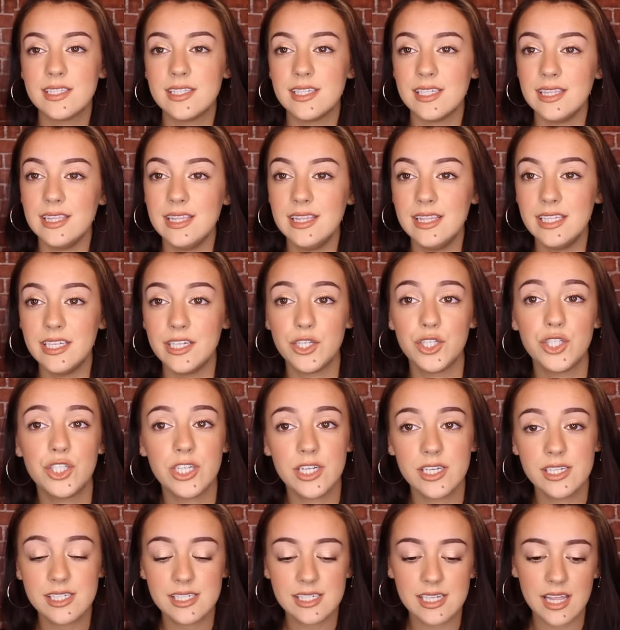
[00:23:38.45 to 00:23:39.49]

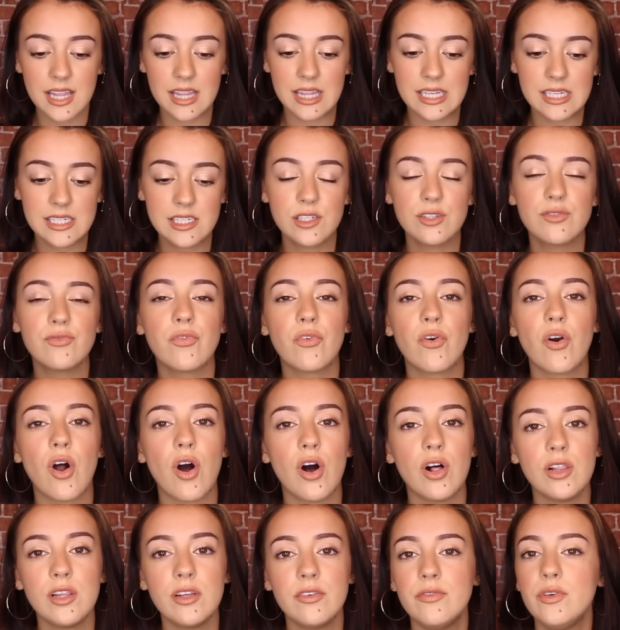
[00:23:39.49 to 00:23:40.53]
delicious. This is for
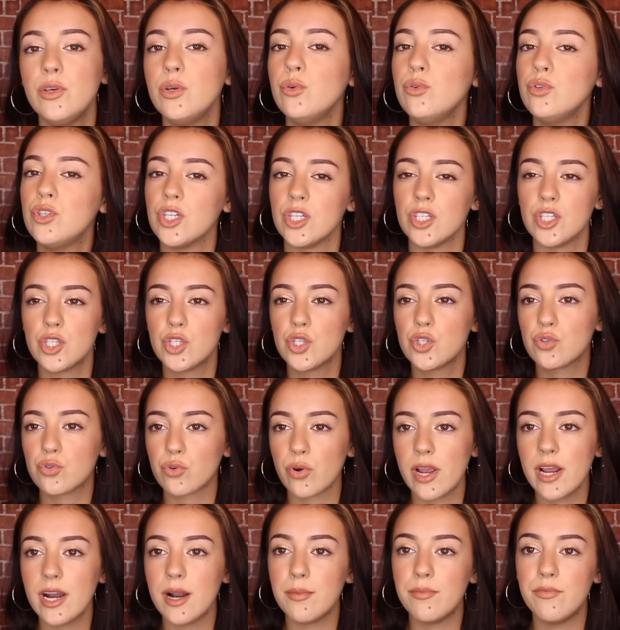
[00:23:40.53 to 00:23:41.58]
all of you just
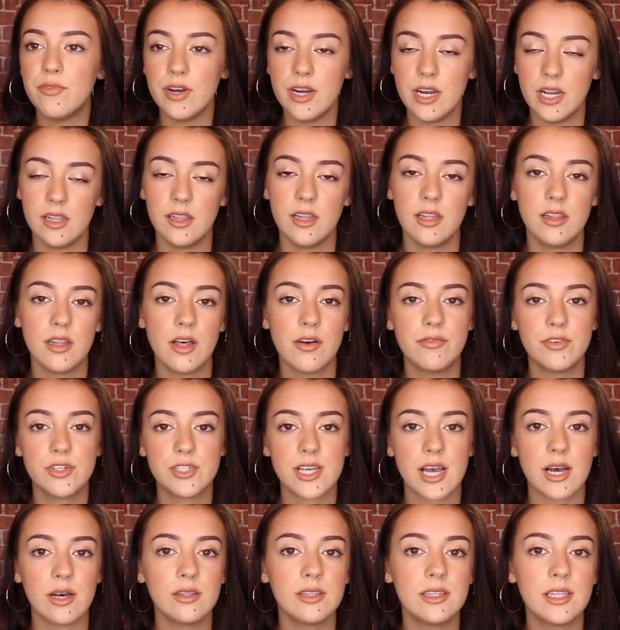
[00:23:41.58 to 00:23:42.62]
straight up vanilla
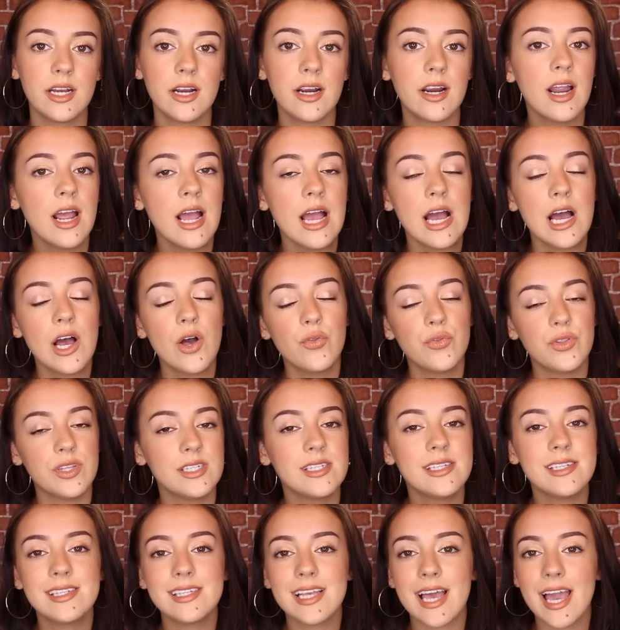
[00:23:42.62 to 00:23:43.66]
lovers out there.
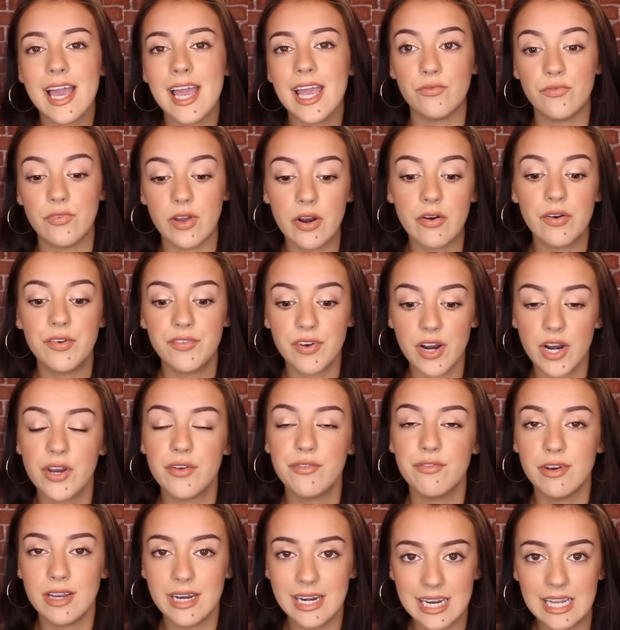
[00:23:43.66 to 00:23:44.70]
This is a very,
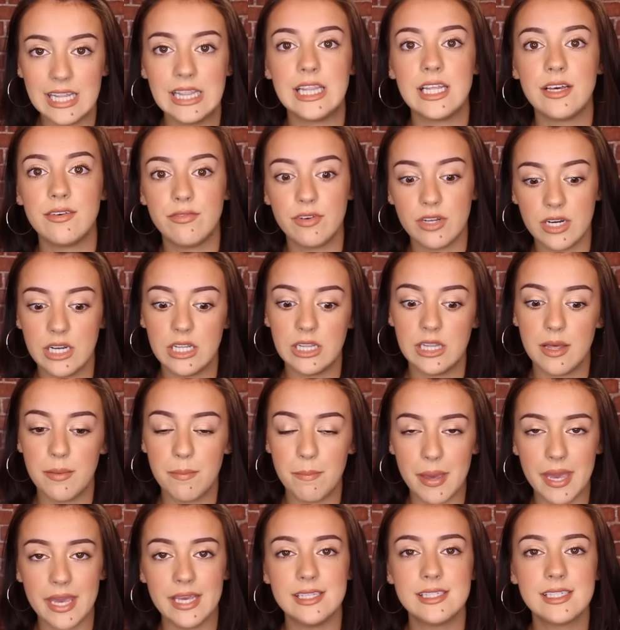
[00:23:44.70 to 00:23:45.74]
very vanilla
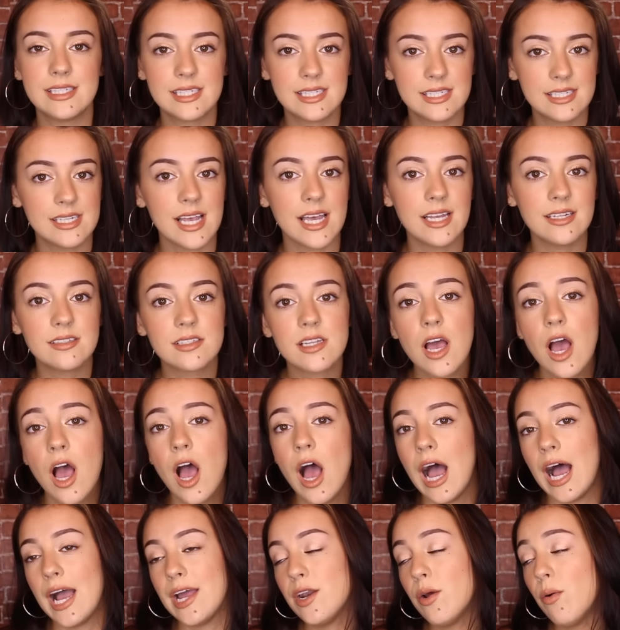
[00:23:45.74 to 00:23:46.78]
based scent.
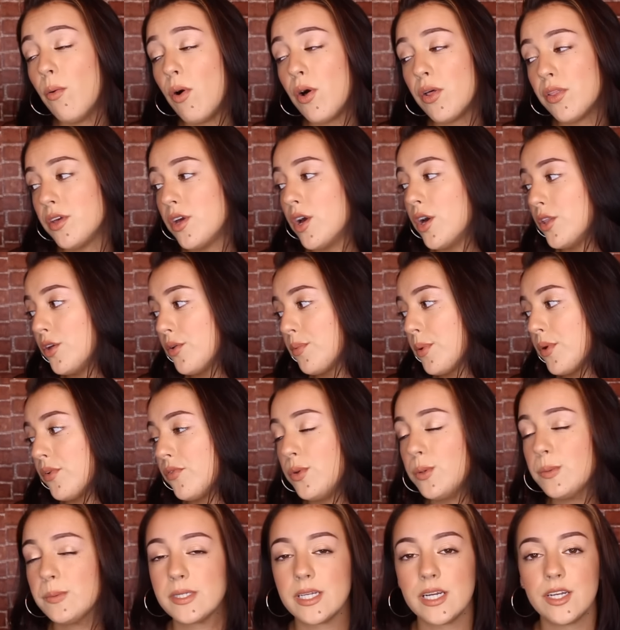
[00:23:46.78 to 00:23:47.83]
I know all the other
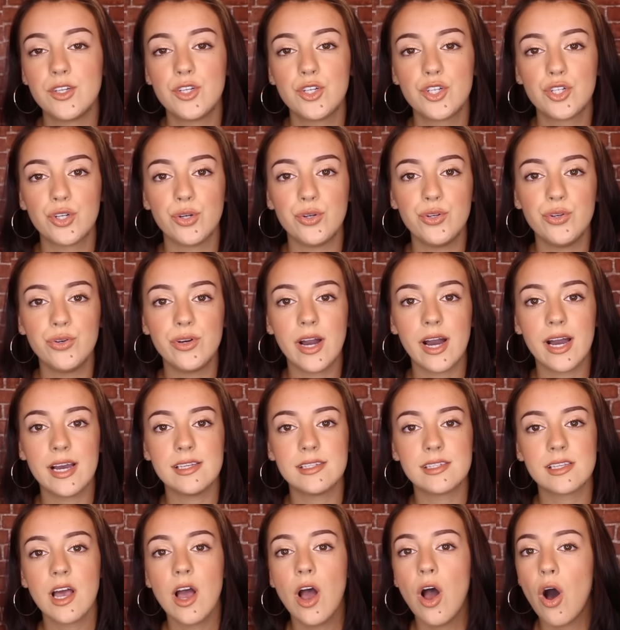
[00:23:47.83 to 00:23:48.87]
perfumes that I just showed you
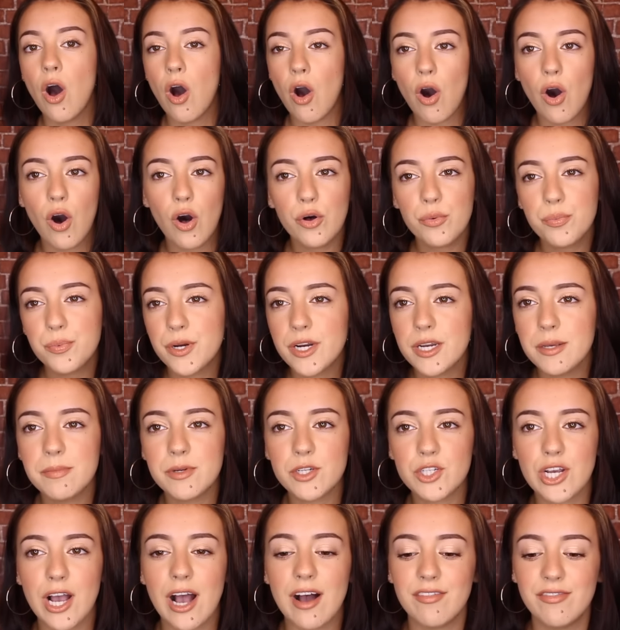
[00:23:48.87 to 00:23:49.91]
guys all pretty
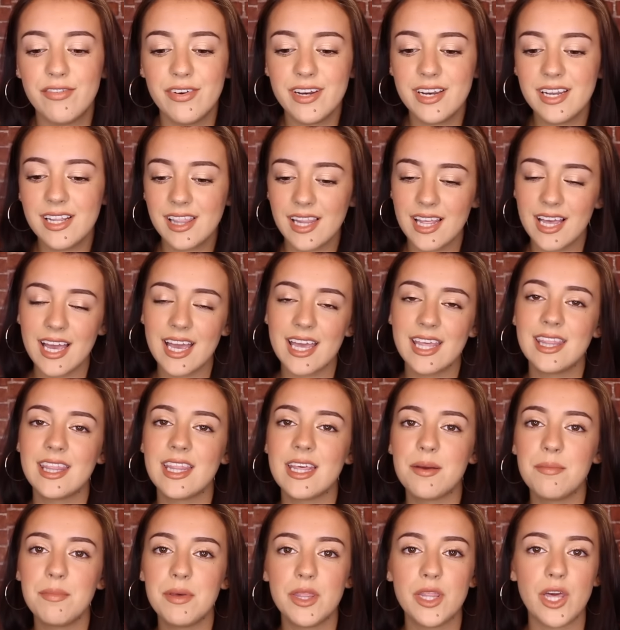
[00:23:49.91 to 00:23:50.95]
much have vanilla in
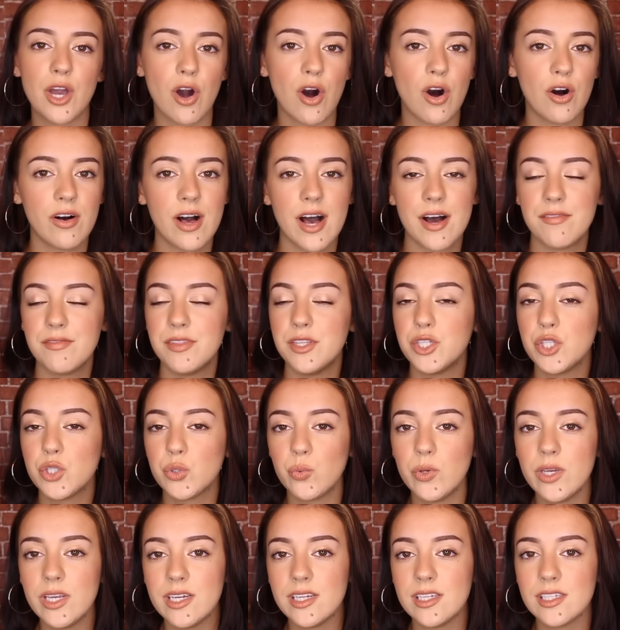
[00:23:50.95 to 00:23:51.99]
them and they all have the
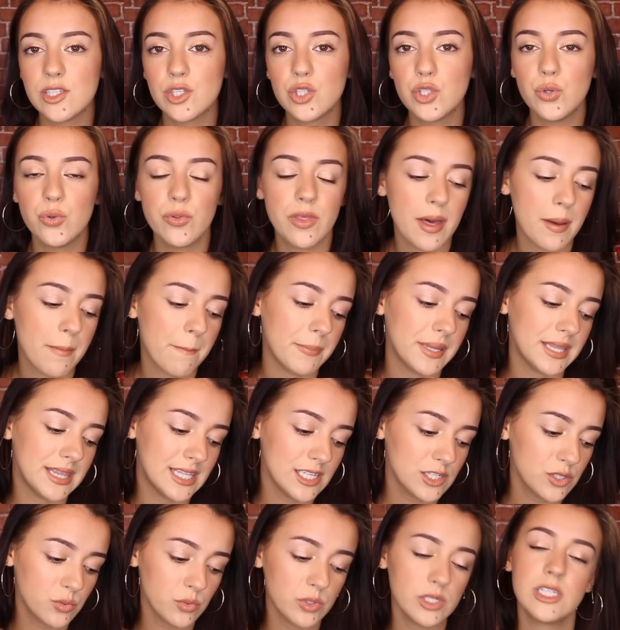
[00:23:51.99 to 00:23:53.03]
sweetness to them, but
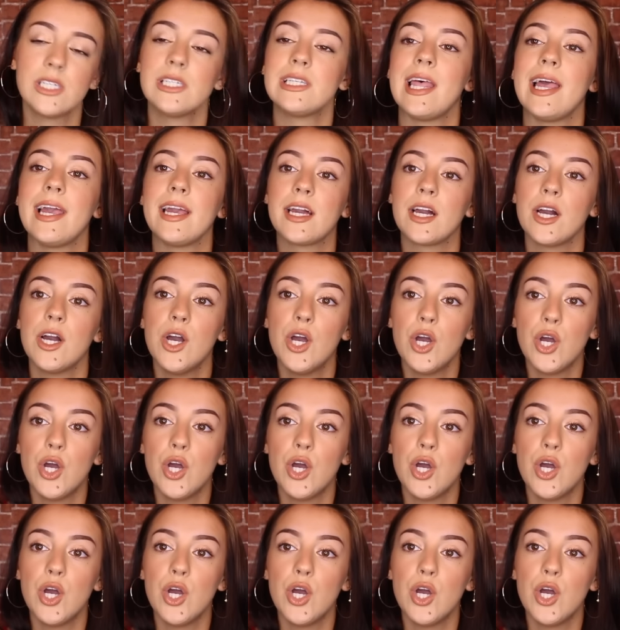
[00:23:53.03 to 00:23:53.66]
this one is like